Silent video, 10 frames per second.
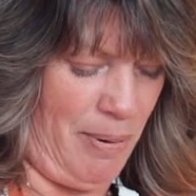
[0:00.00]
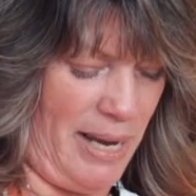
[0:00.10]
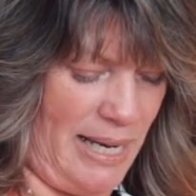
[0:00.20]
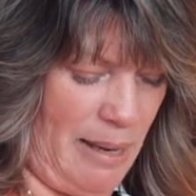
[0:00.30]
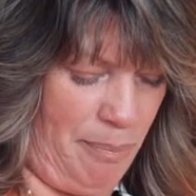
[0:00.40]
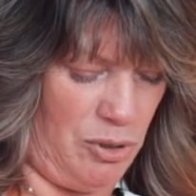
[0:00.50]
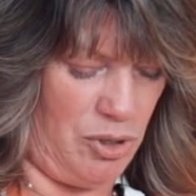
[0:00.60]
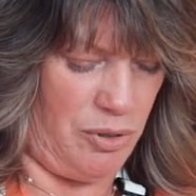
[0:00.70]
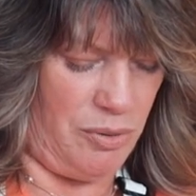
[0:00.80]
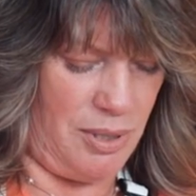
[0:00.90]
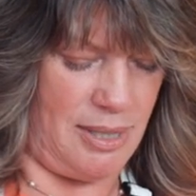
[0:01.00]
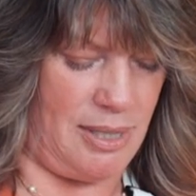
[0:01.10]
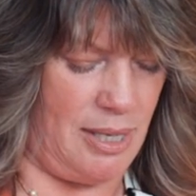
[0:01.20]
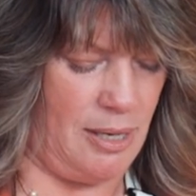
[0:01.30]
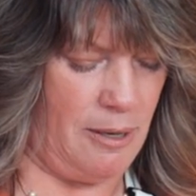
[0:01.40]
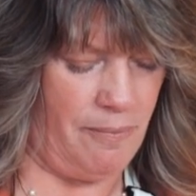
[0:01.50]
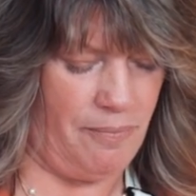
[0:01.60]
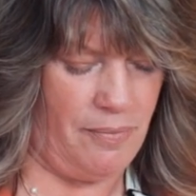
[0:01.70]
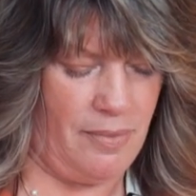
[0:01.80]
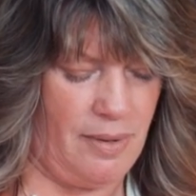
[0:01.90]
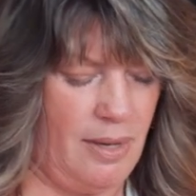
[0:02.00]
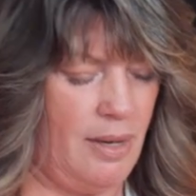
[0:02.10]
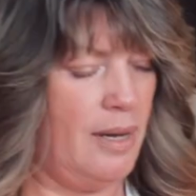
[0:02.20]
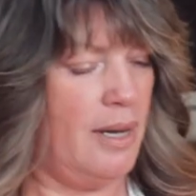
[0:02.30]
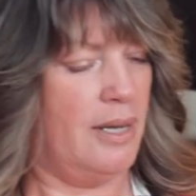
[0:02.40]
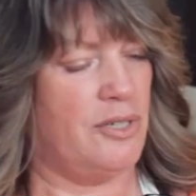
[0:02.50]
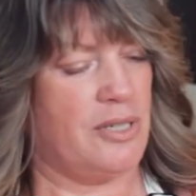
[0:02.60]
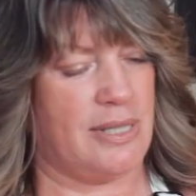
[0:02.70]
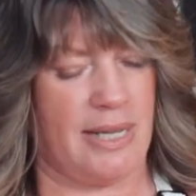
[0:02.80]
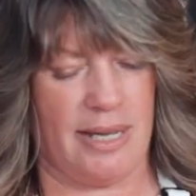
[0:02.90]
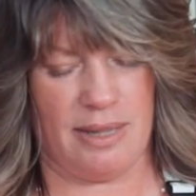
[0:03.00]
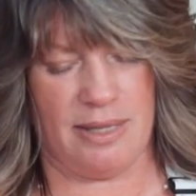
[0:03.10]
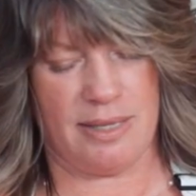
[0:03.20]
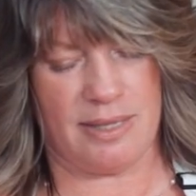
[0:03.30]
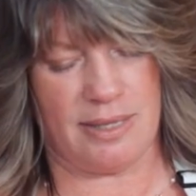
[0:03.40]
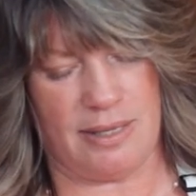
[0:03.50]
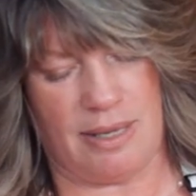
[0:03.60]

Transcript: pineapple juice. You just take this